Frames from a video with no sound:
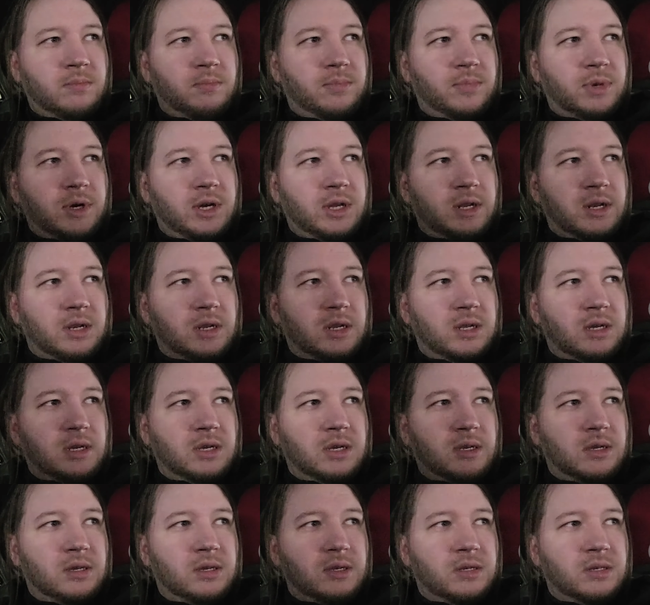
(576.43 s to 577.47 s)
But
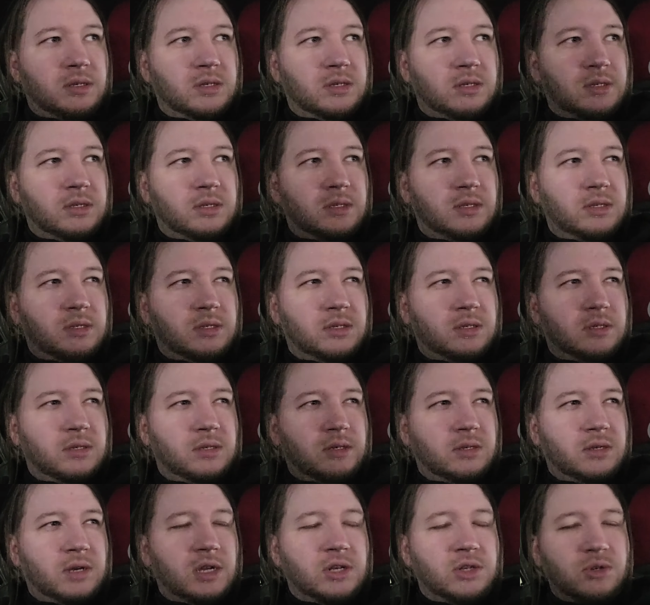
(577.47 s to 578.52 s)

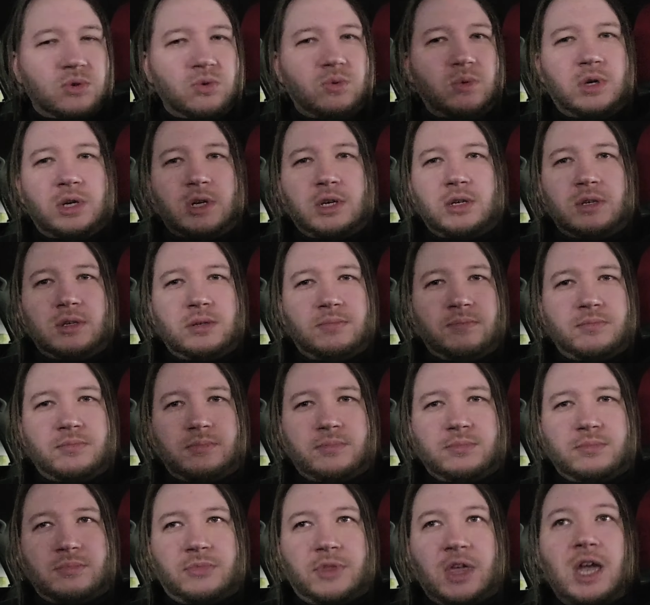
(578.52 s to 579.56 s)
I do want to
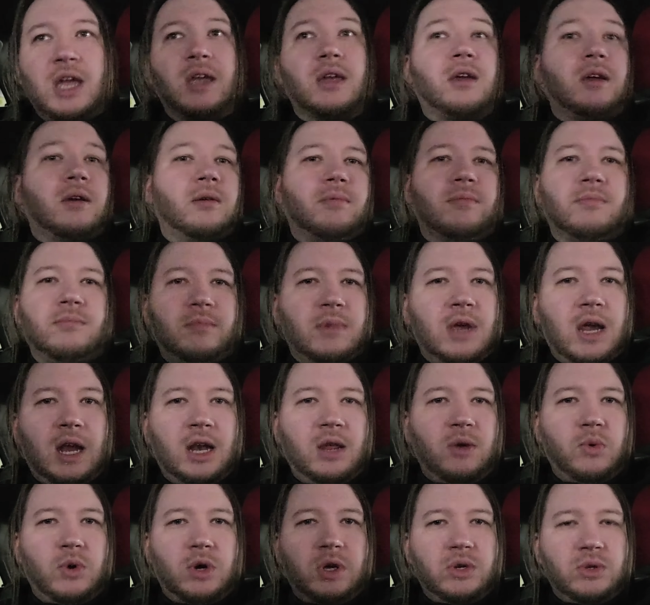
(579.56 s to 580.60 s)
thank
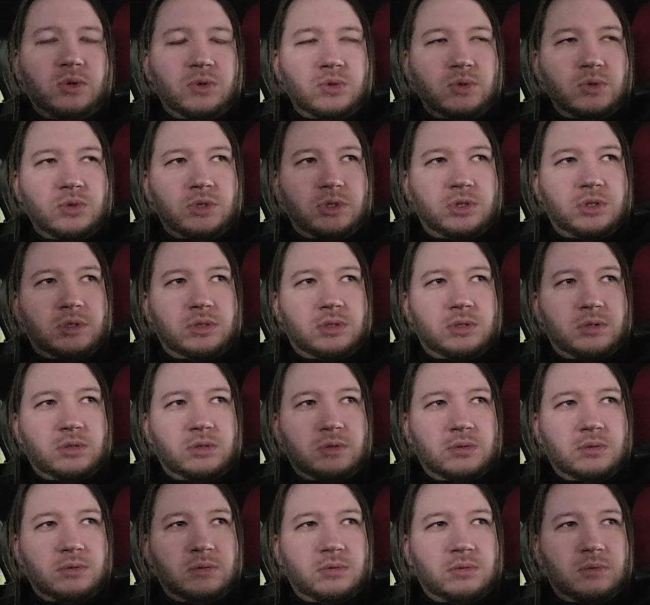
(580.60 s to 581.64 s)
anyone who's
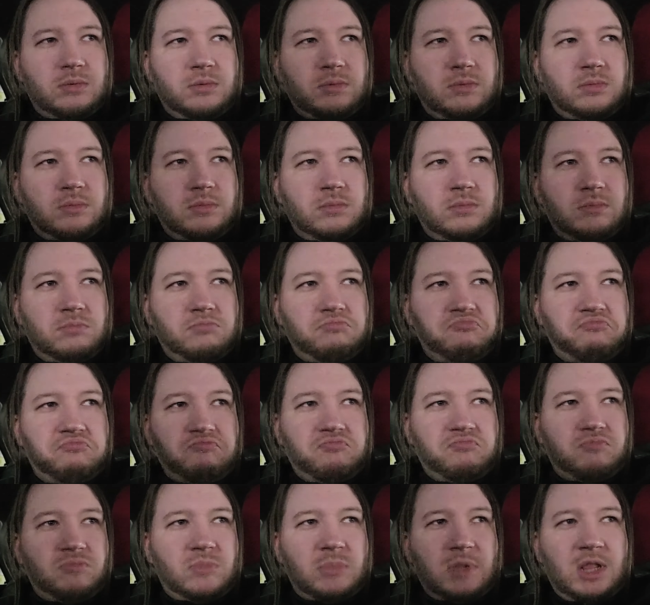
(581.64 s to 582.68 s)

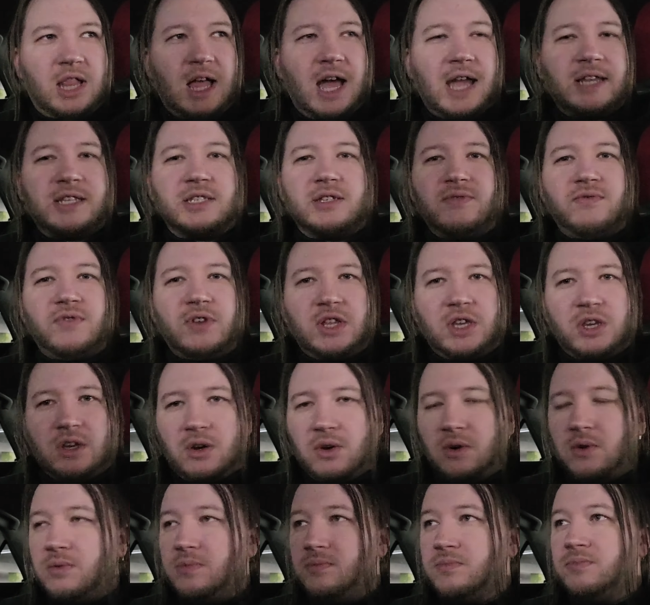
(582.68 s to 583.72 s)
liked a
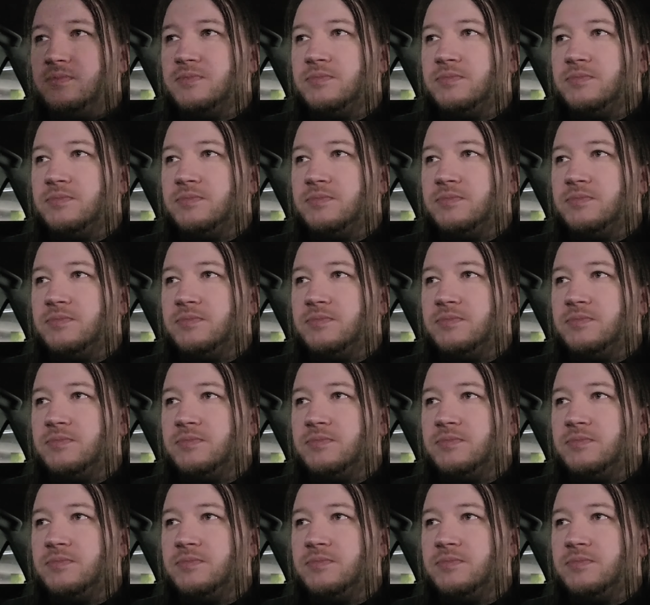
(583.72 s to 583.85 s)
video,